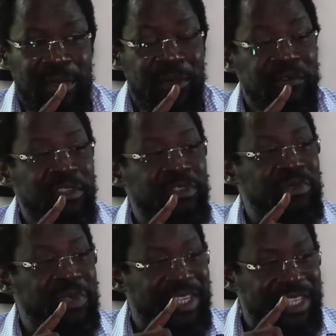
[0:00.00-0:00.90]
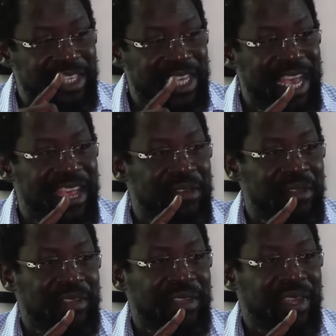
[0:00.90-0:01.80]
of the
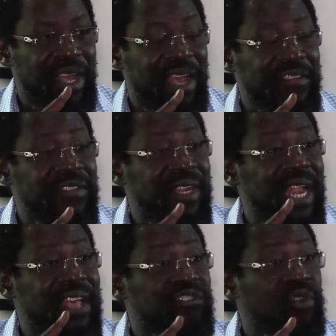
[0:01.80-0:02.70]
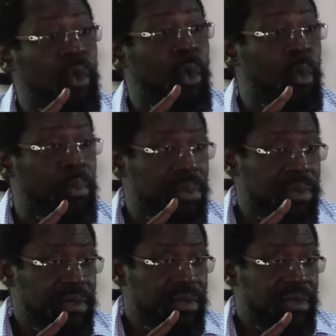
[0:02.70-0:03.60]
judiciary as the last hope
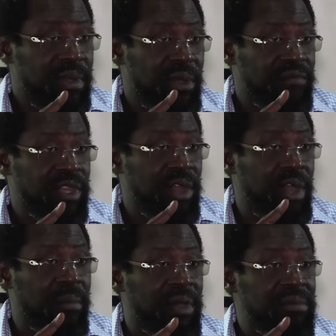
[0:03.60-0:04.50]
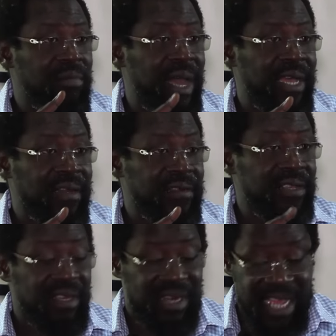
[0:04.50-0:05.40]
of the common man in